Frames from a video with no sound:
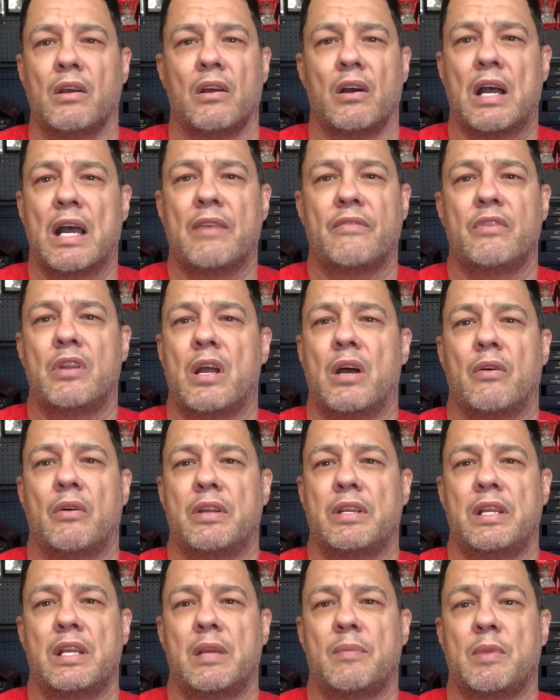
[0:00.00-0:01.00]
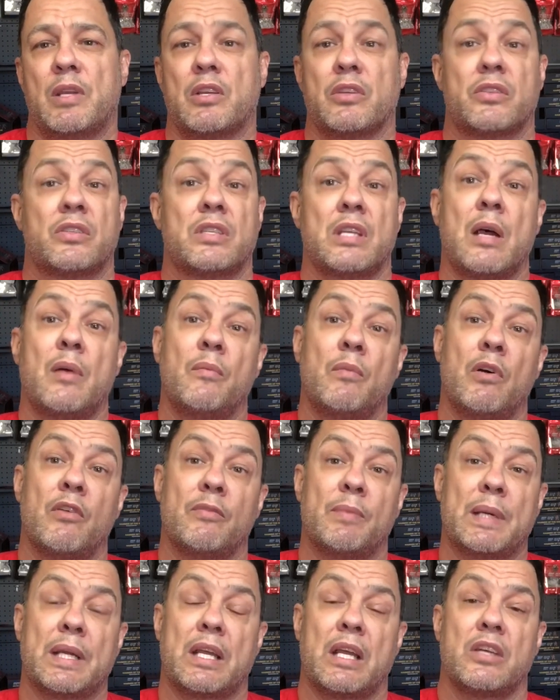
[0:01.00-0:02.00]
I have no idea, because some
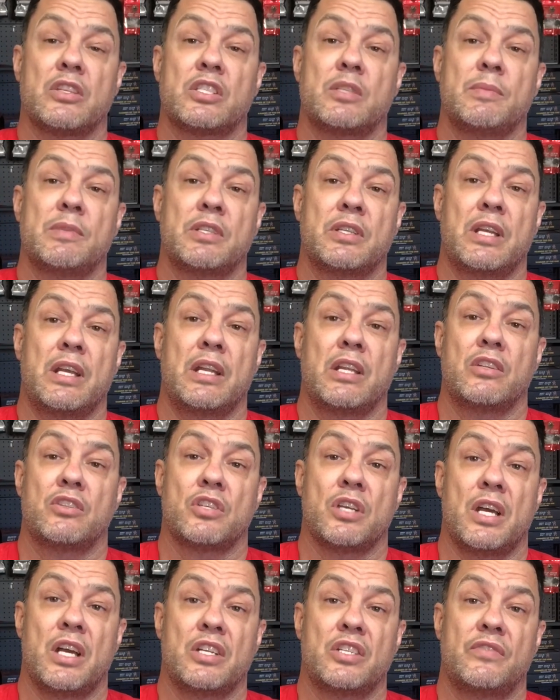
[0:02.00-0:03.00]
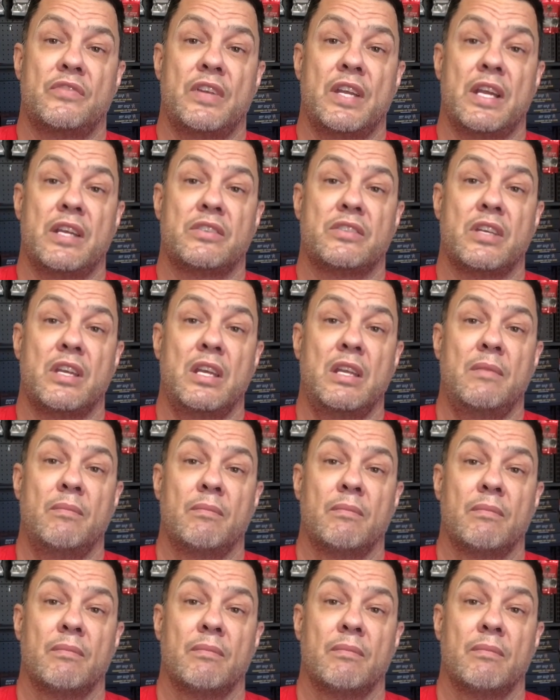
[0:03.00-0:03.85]
of my customers are getting charged VAT,